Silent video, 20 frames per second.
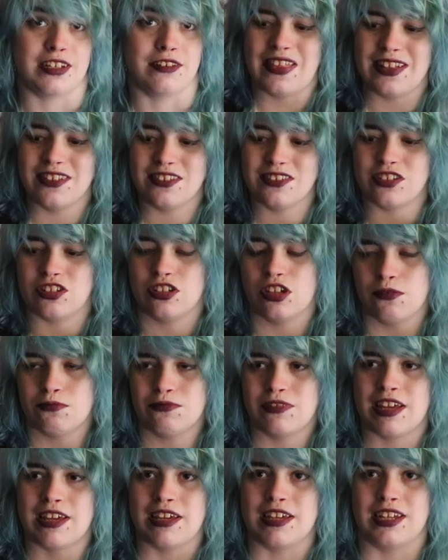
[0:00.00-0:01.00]
Then stopped
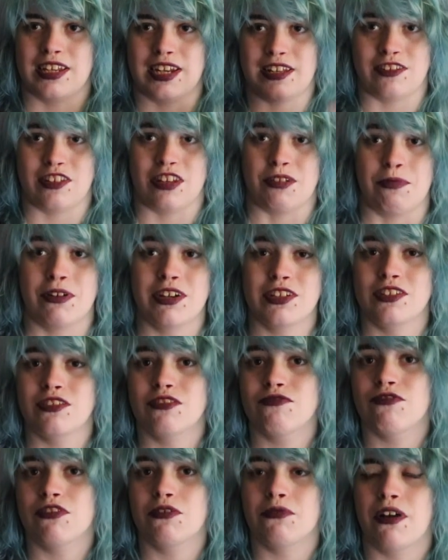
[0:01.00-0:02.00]
taking
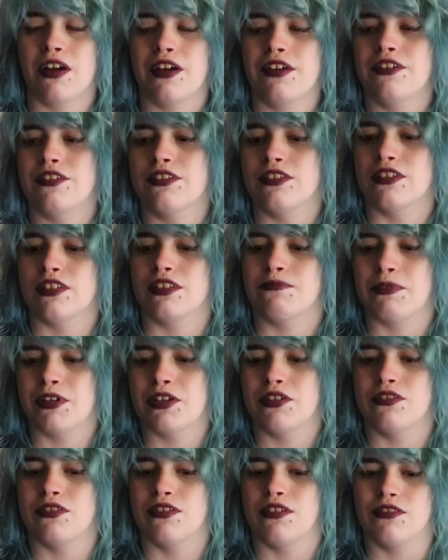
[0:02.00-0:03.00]
antidepressants for a while
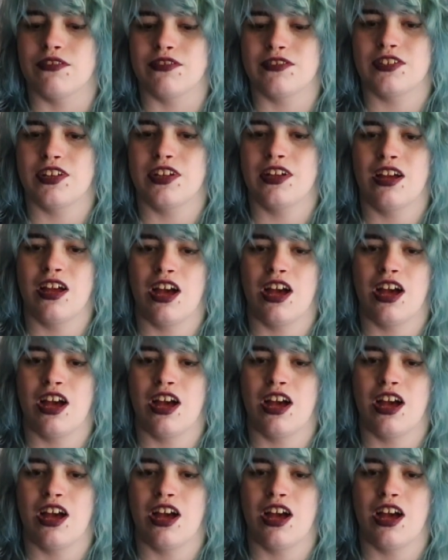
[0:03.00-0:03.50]
because